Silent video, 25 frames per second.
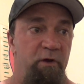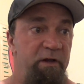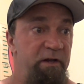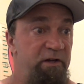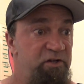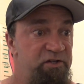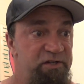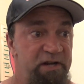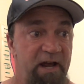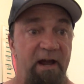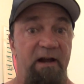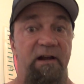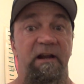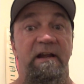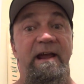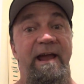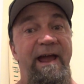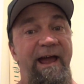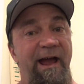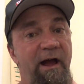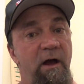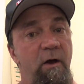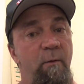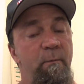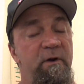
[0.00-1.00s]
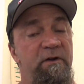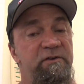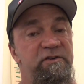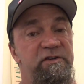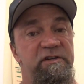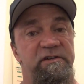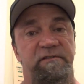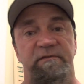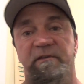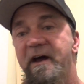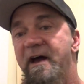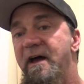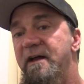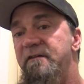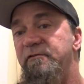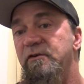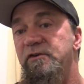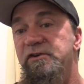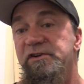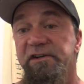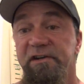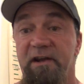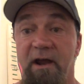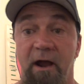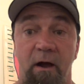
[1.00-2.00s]
exactly how much is fat
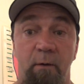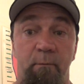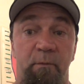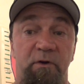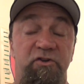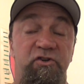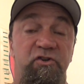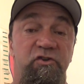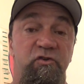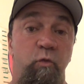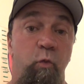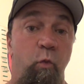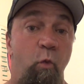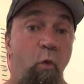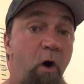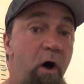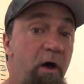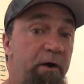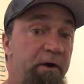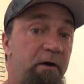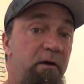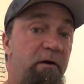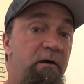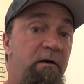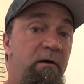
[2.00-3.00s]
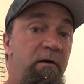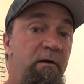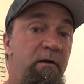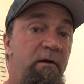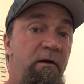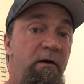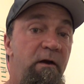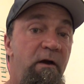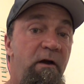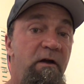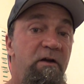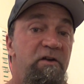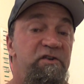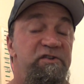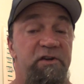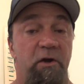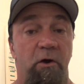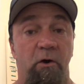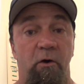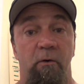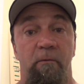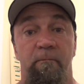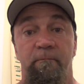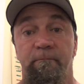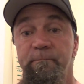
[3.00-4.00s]
versus how much is water.
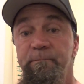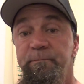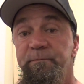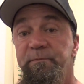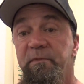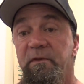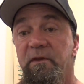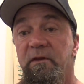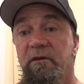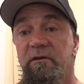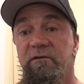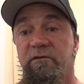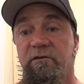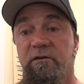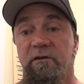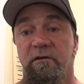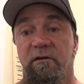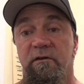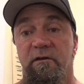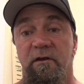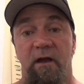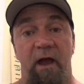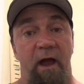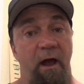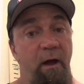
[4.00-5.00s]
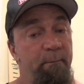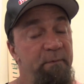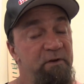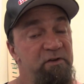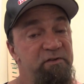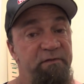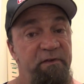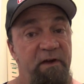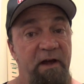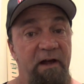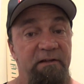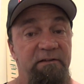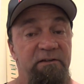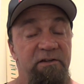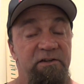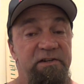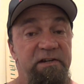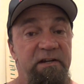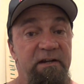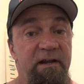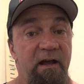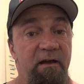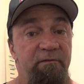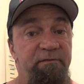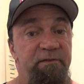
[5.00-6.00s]
So, how much fat
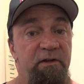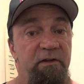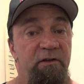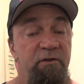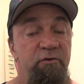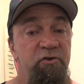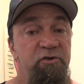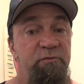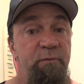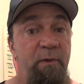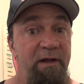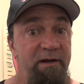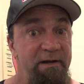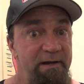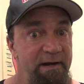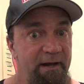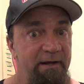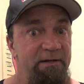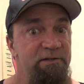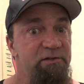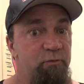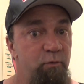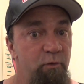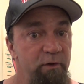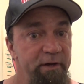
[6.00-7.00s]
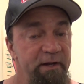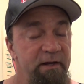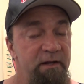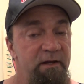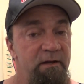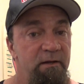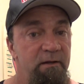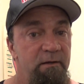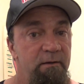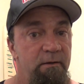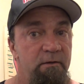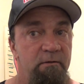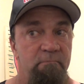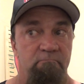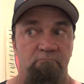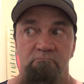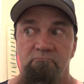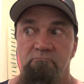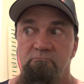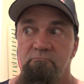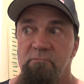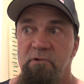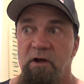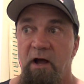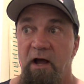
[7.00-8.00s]
does he have to lose by next week?
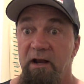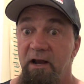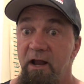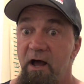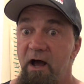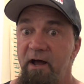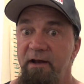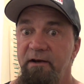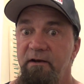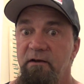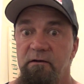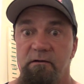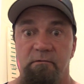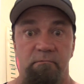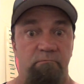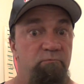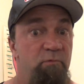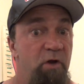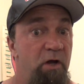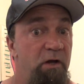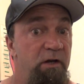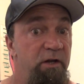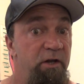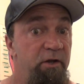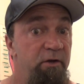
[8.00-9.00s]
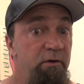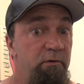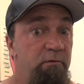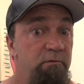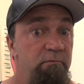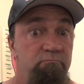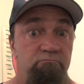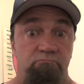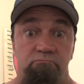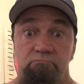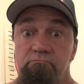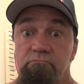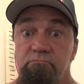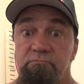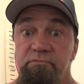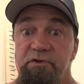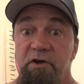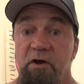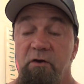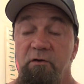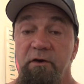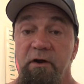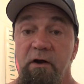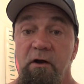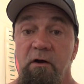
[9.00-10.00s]
A lot? A little?
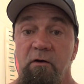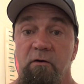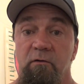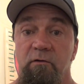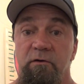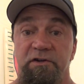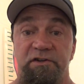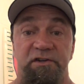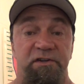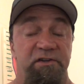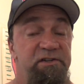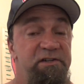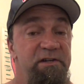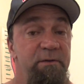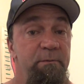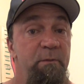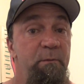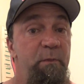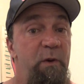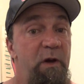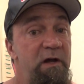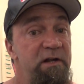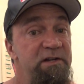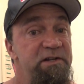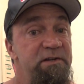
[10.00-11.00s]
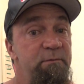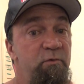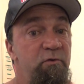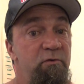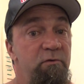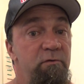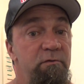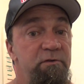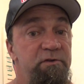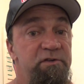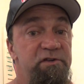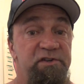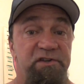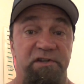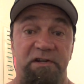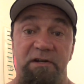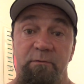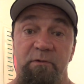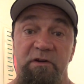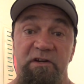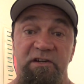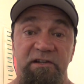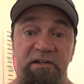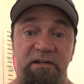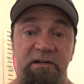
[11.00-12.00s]
Don't know. Does it seem impossible? Does it
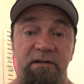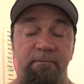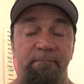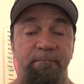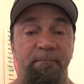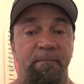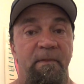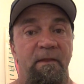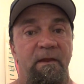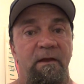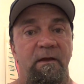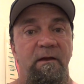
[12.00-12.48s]
seem easy?